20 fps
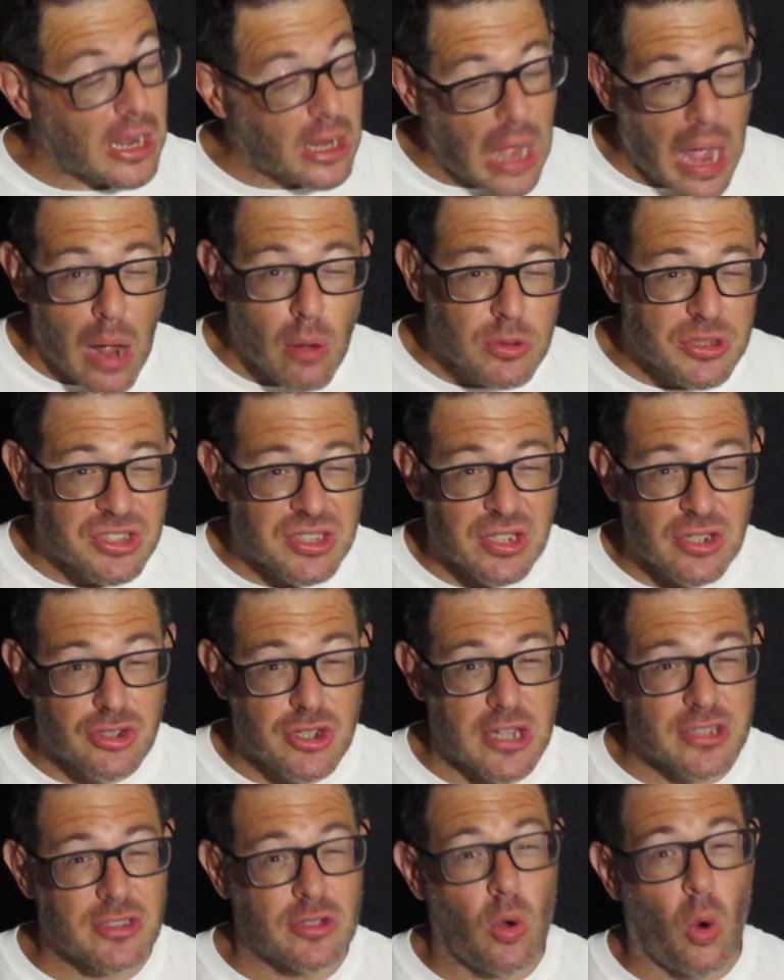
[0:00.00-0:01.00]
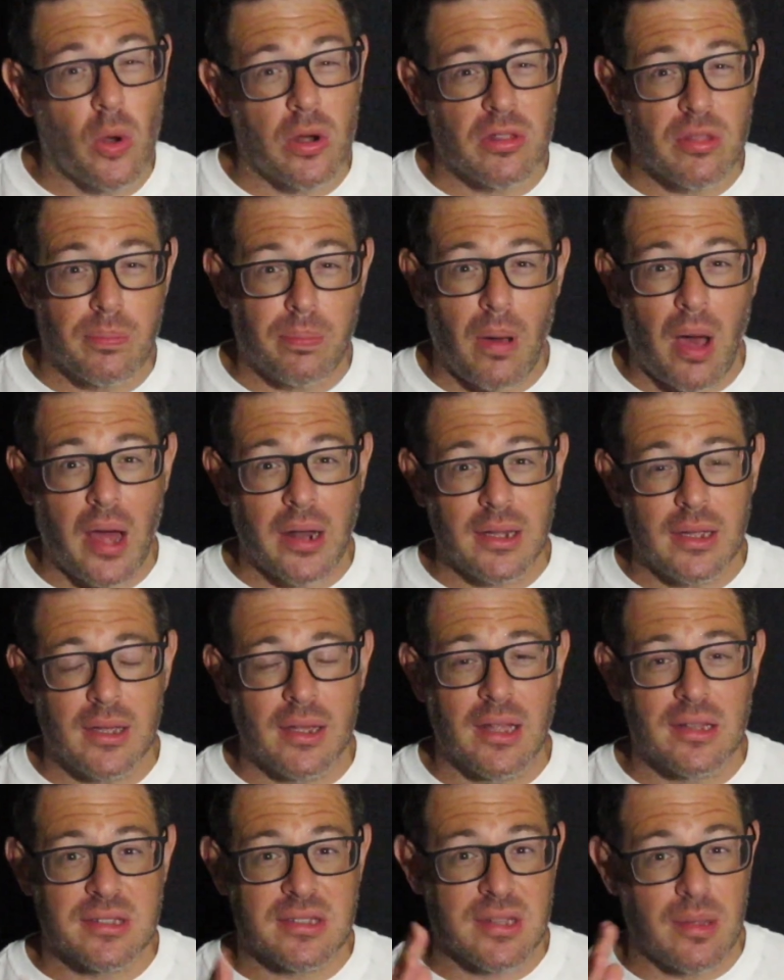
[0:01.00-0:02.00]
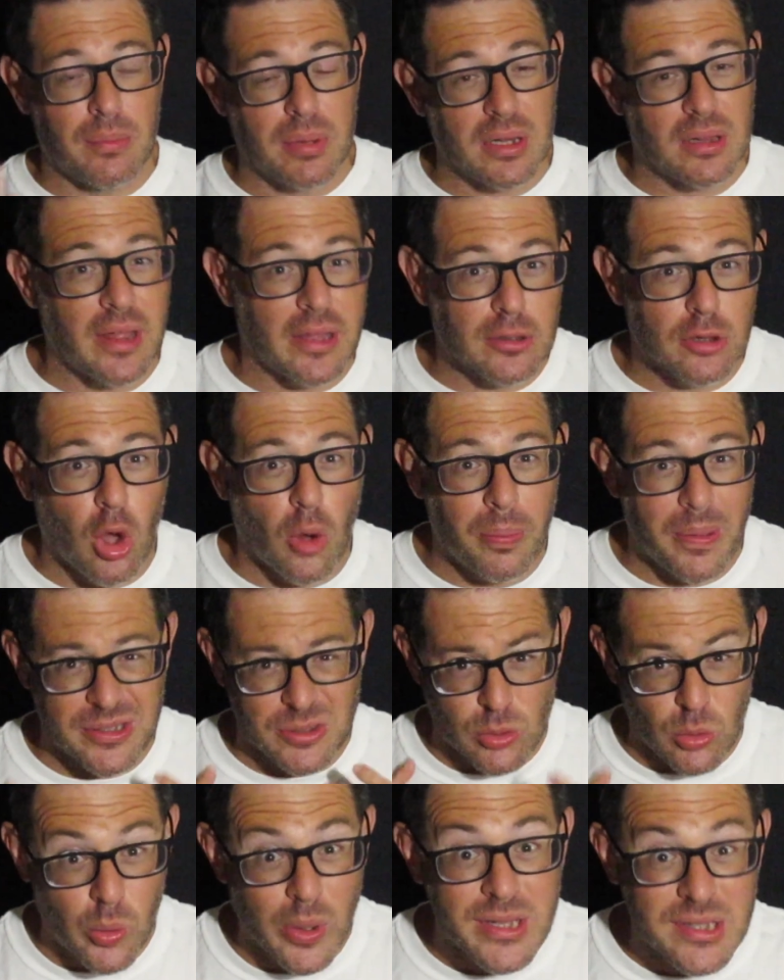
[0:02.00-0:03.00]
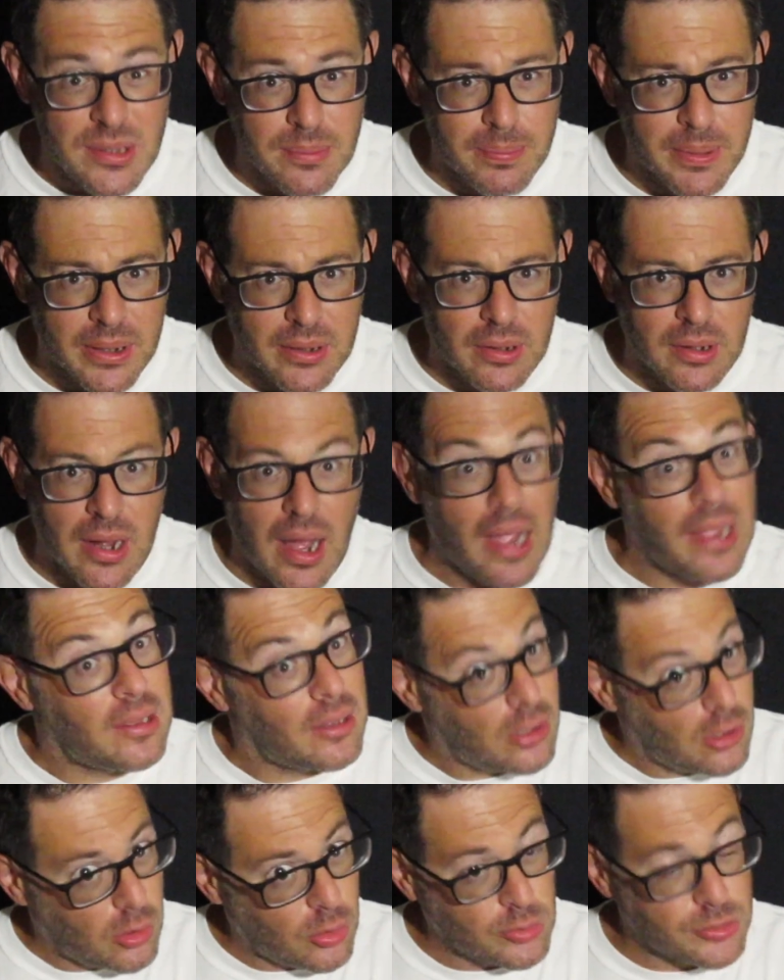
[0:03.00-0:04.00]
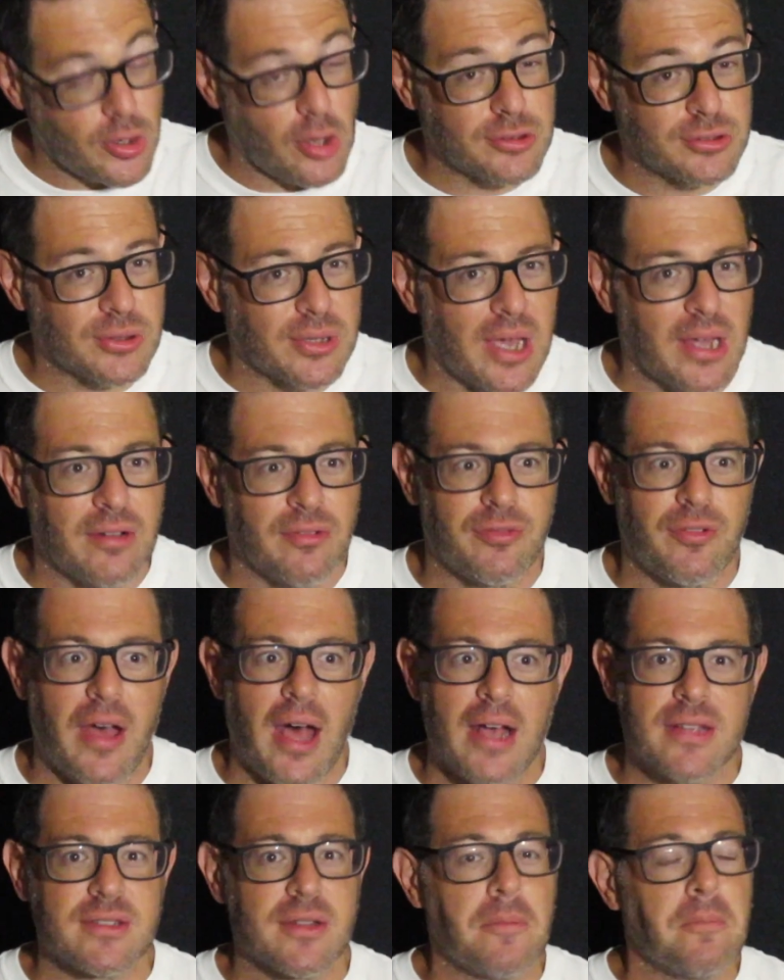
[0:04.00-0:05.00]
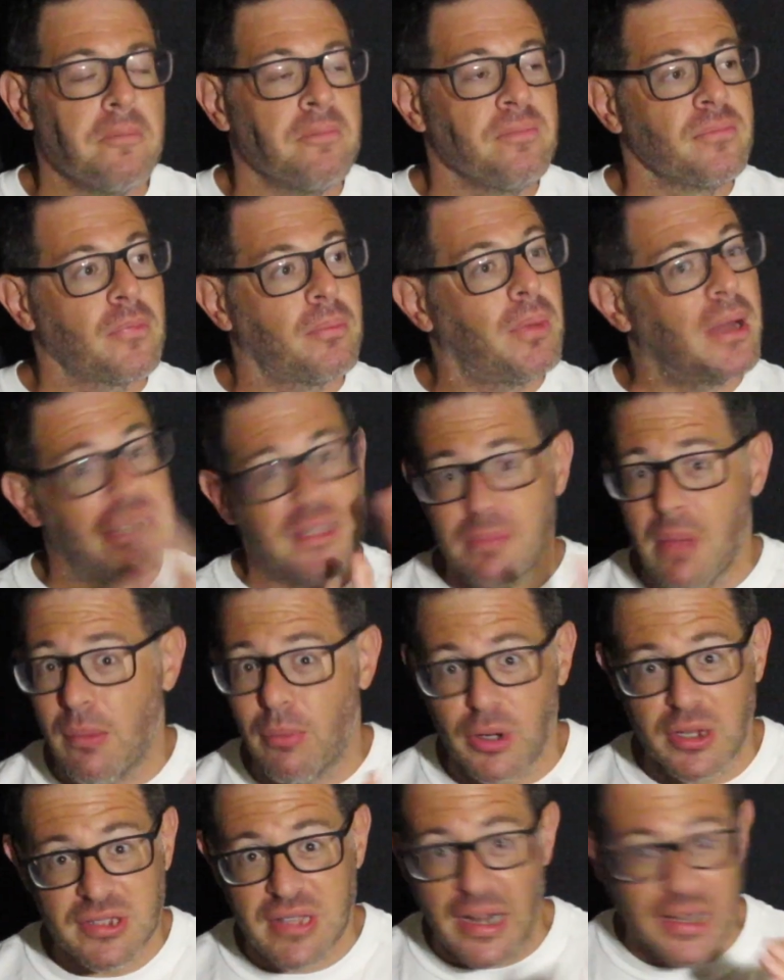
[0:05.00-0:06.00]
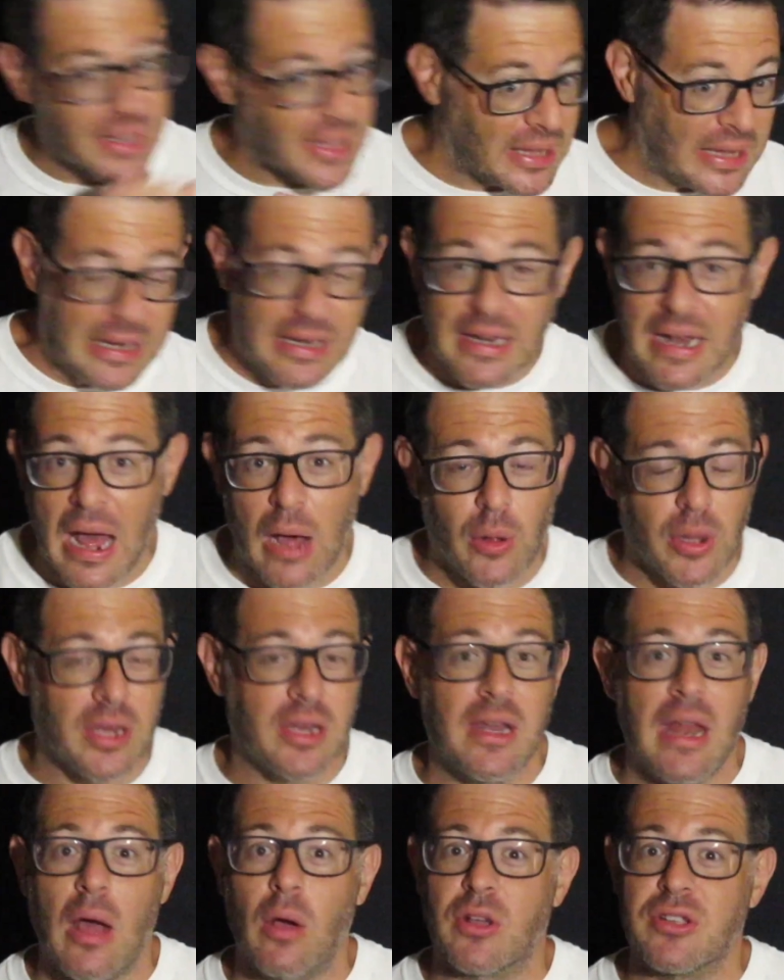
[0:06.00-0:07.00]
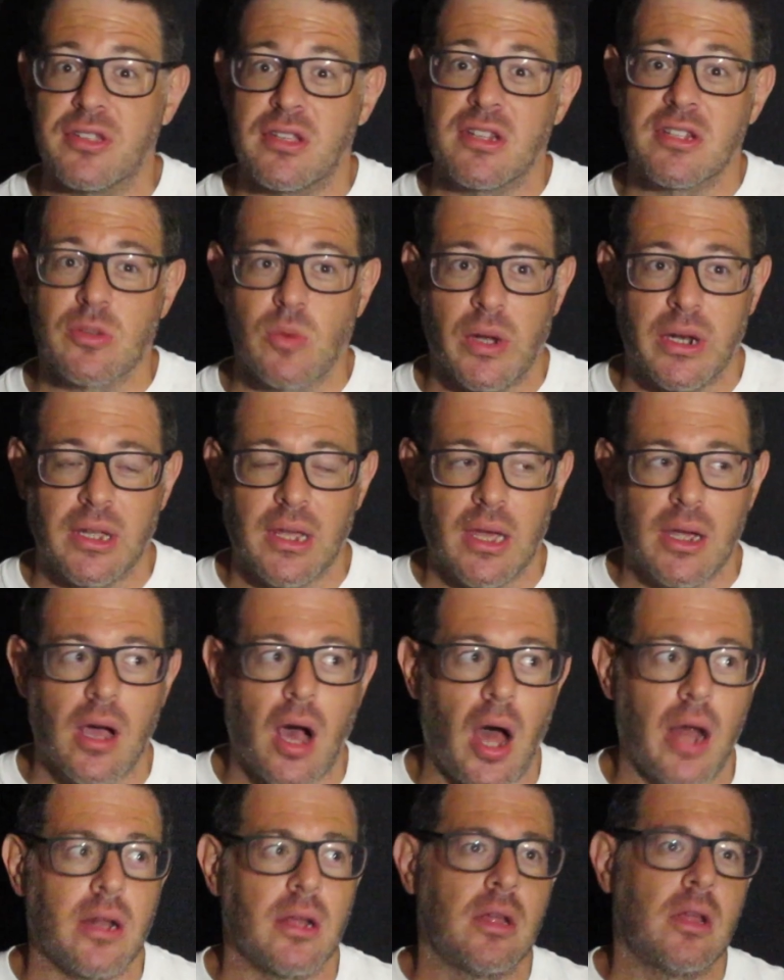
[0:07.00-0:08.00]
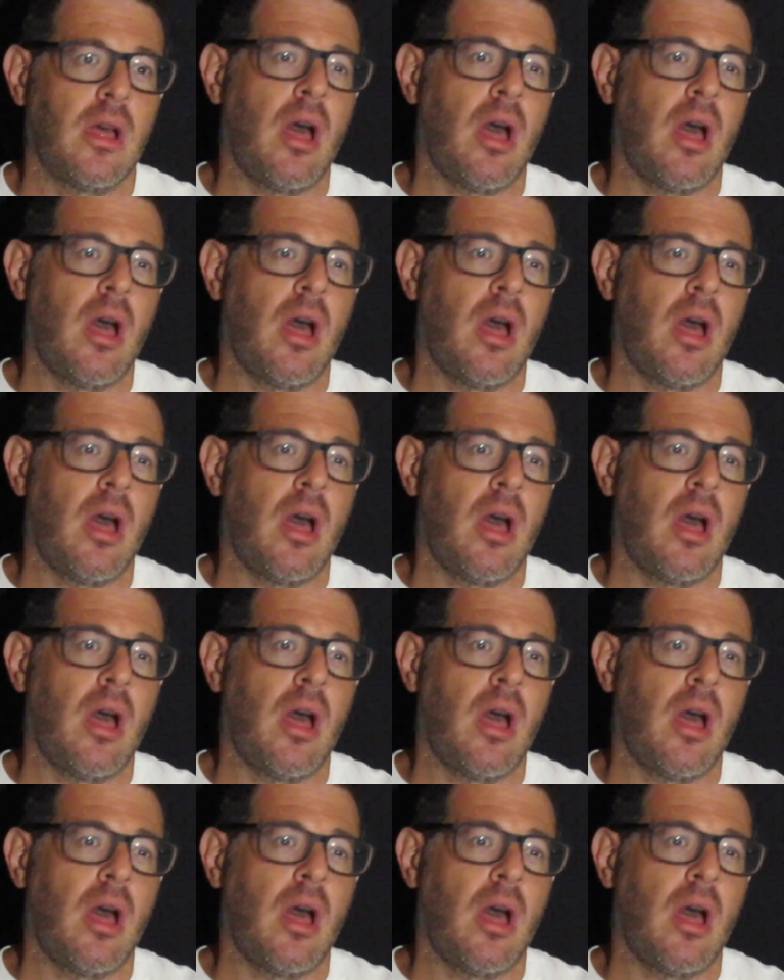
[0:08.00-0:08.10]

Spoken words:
I would suggest going to the body against somebody like Lopez, who is the bigger guy, who's also kind of fast. But remember, he's got to get in and out, because he doesn't want to get caught.